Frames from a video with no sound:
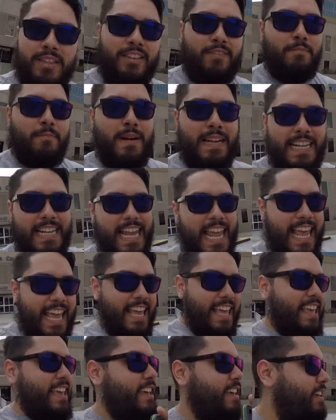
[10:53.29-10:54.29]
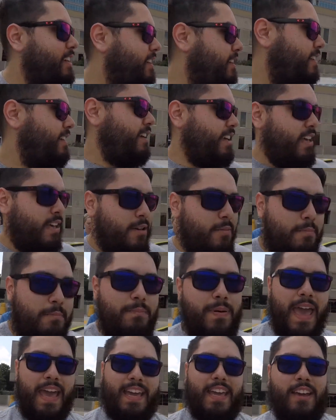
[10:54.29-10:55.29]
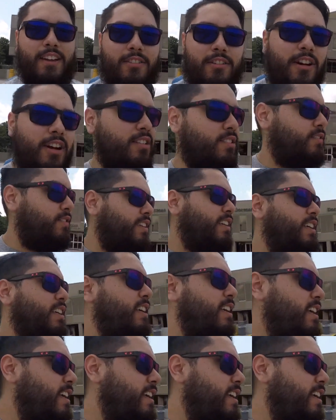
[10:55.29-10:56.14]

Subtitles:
leave Monday back at CrossFit.